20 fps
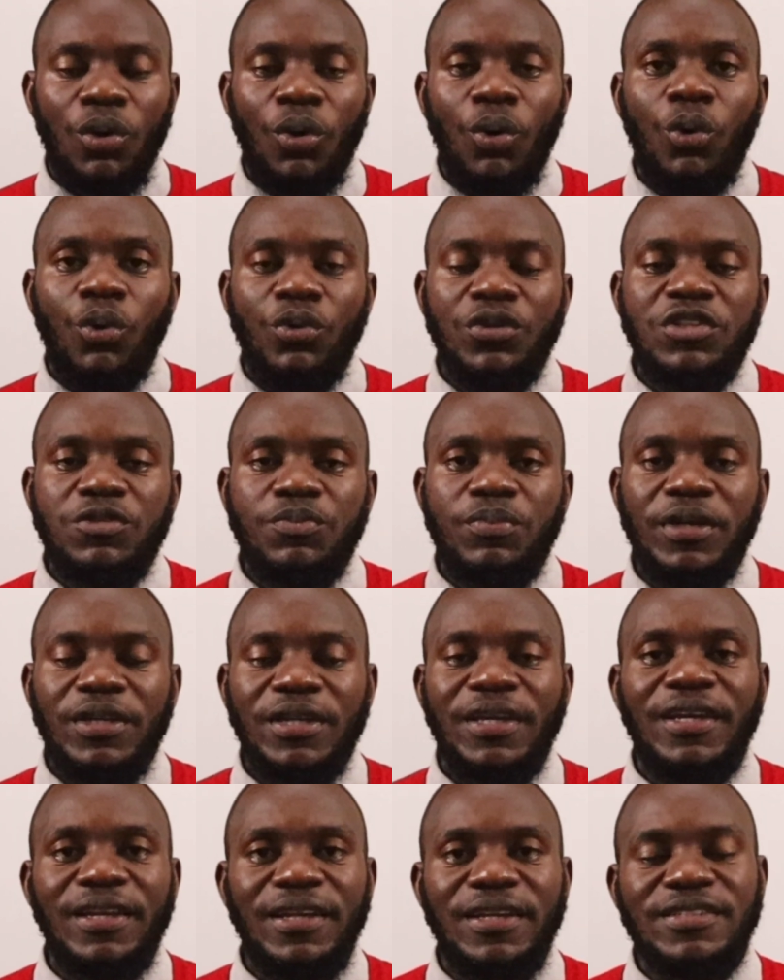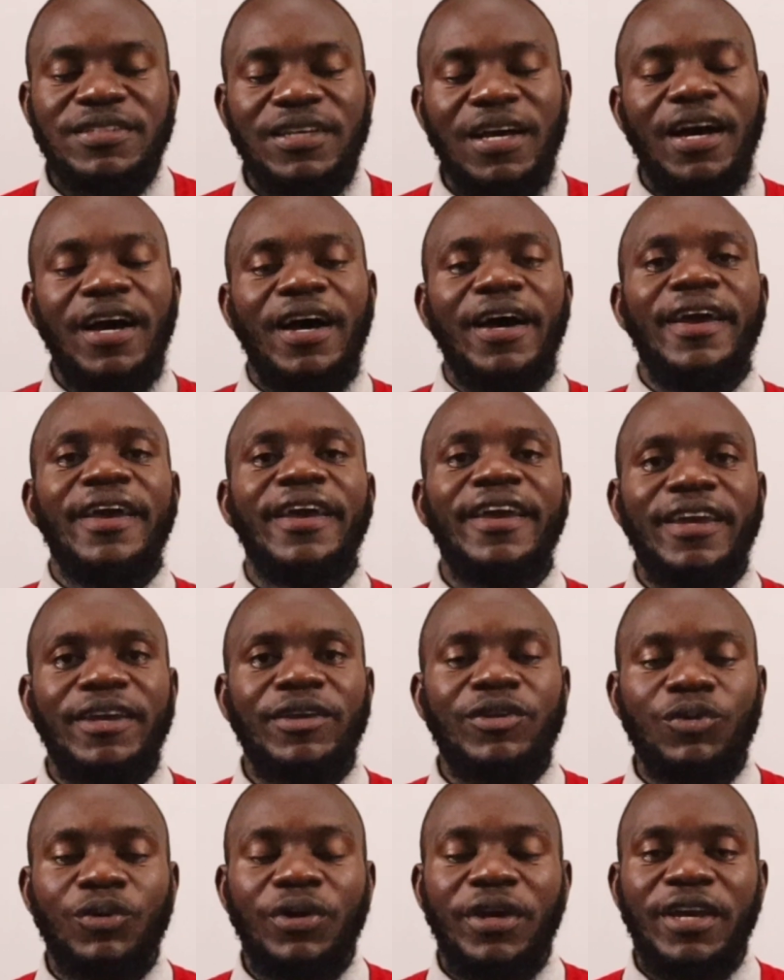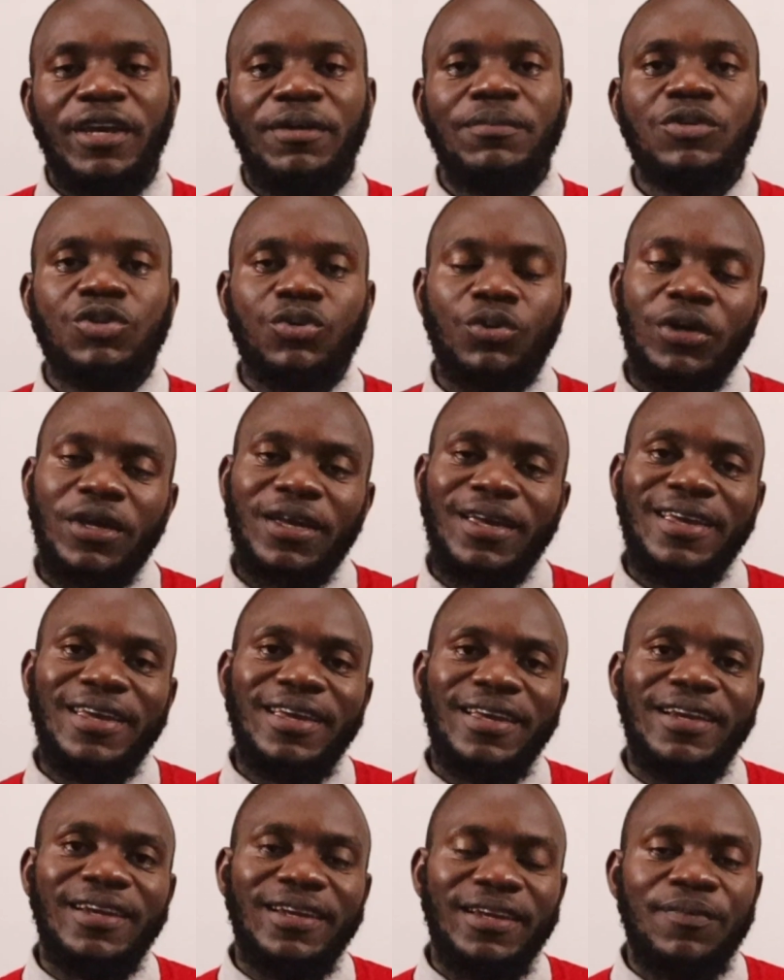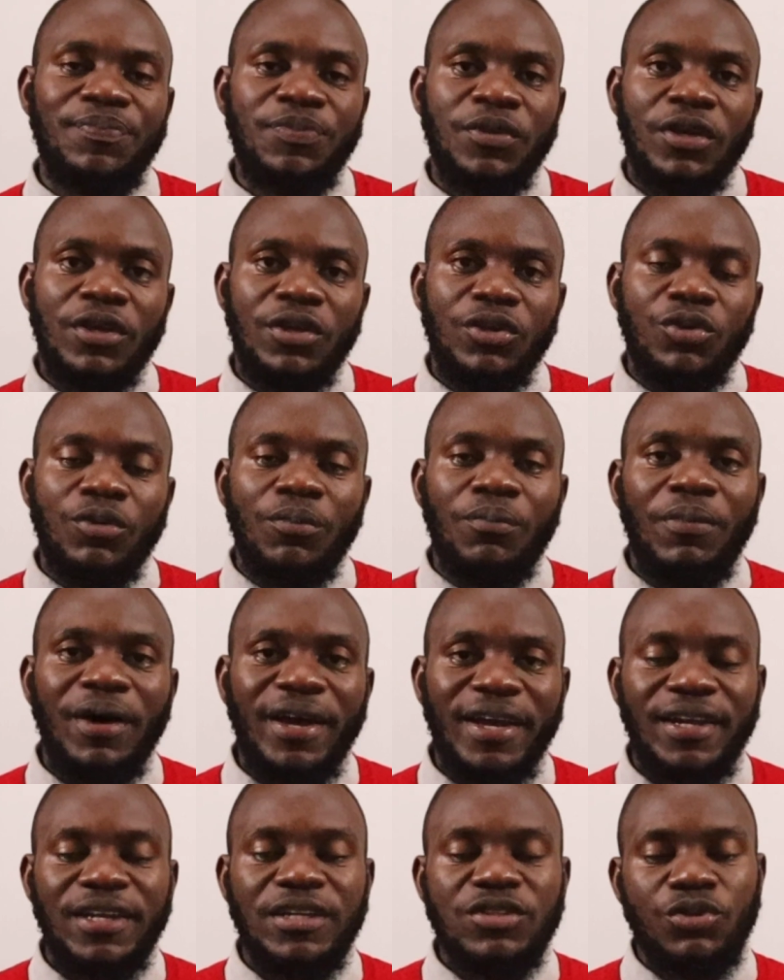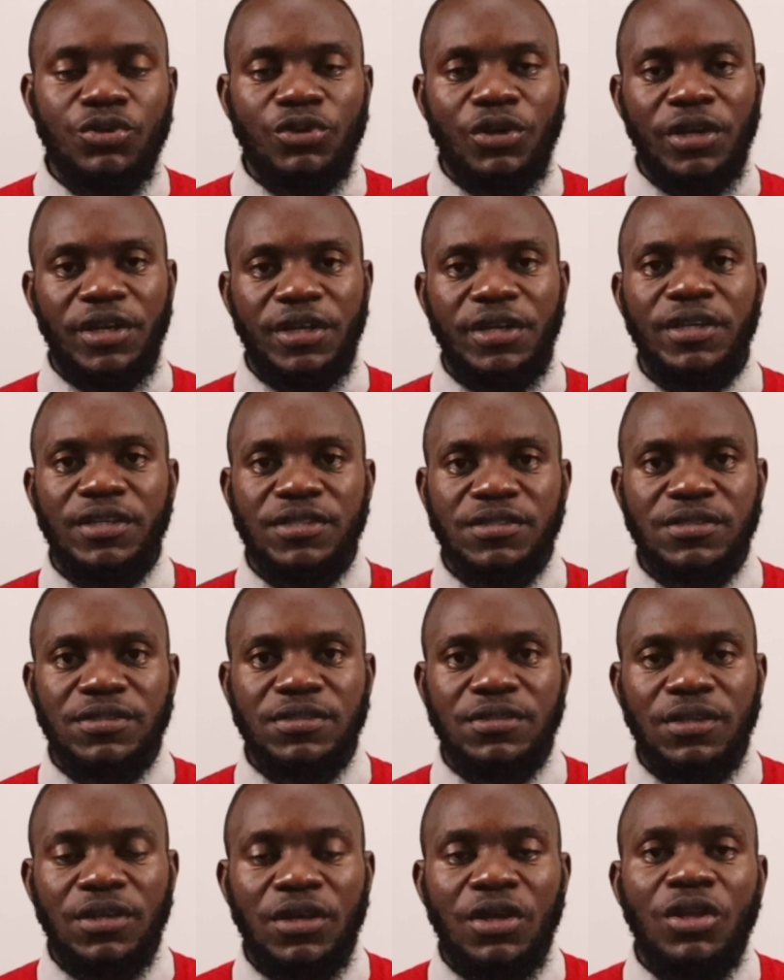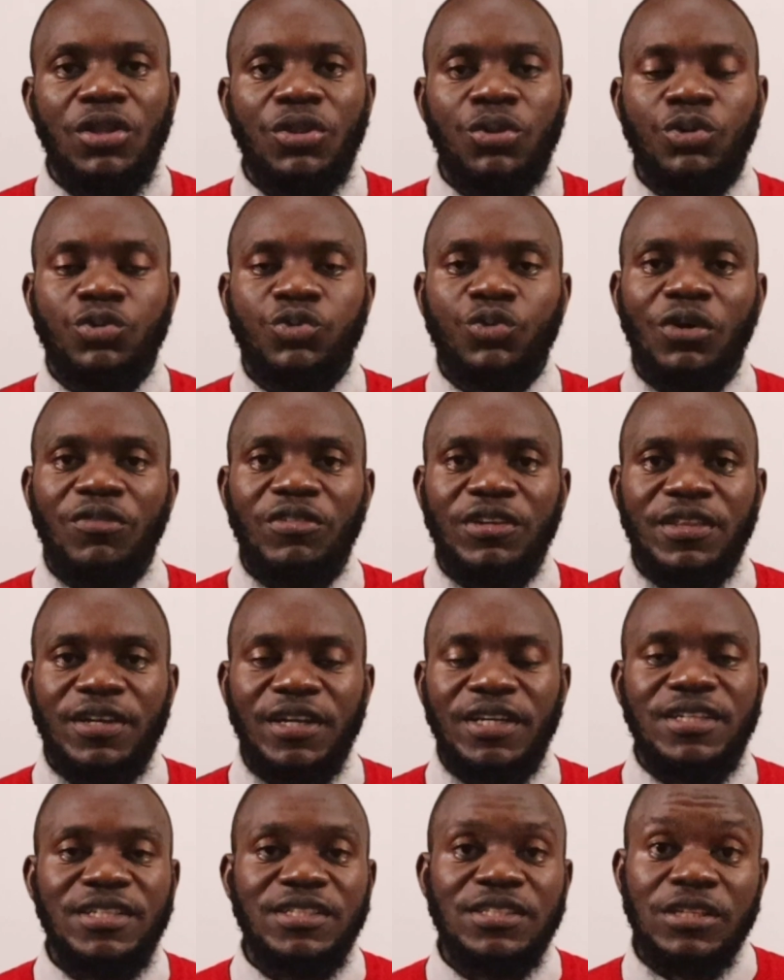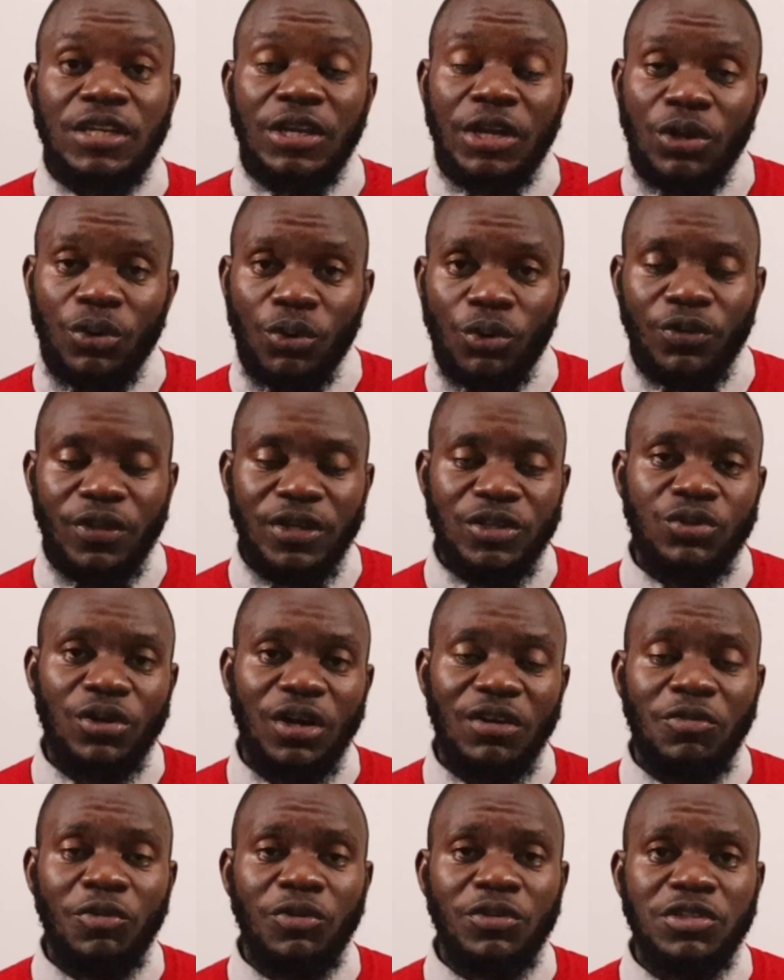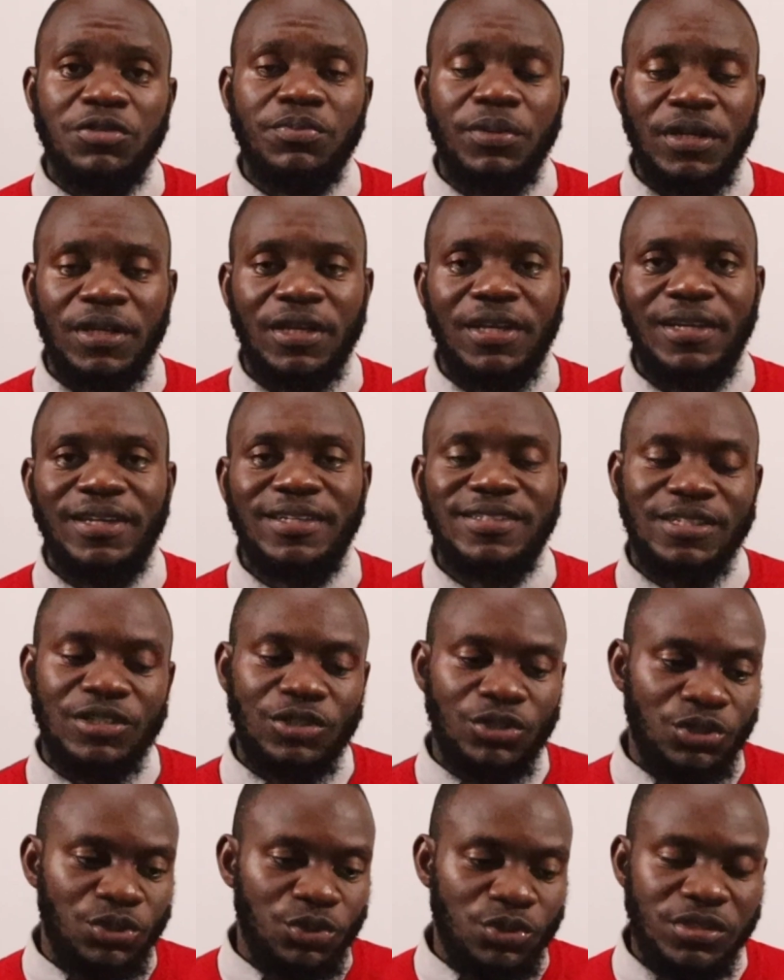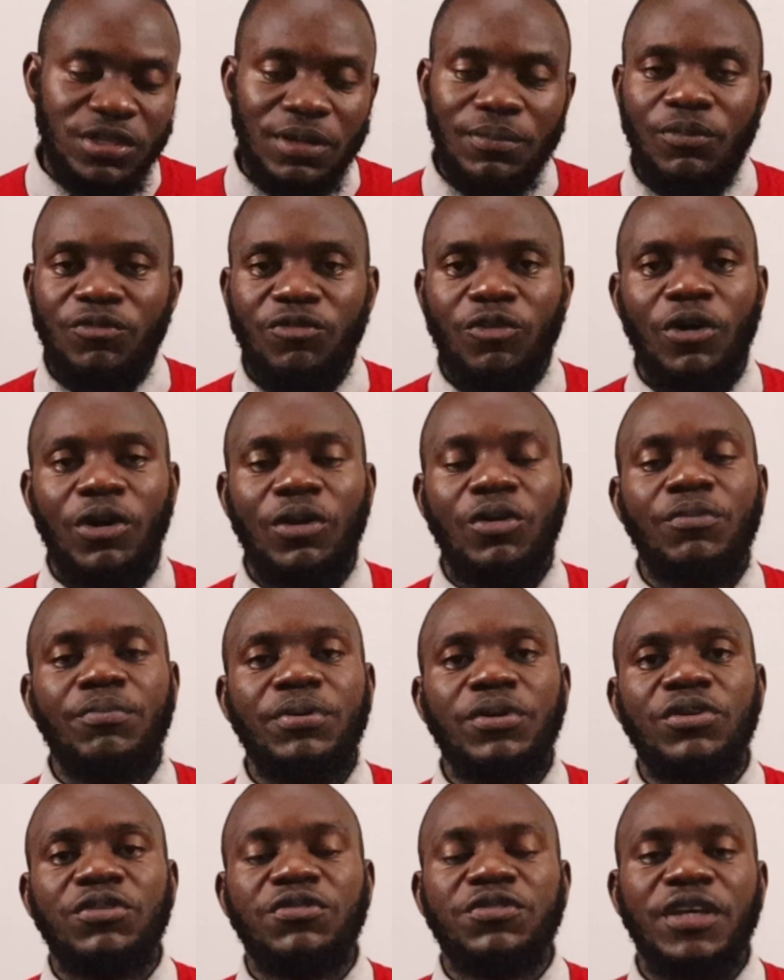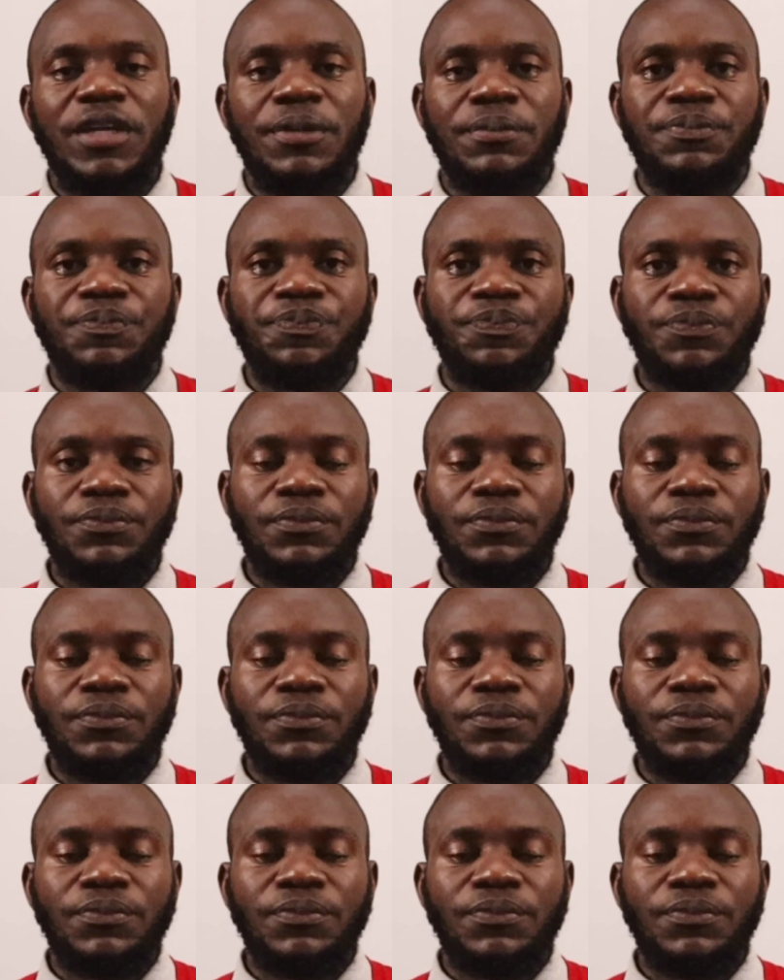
All these painkillers are A, you aim to kill your migraines or your headaches. Those who have arthritis know that you have all these painkillers and you use them for a long period of time.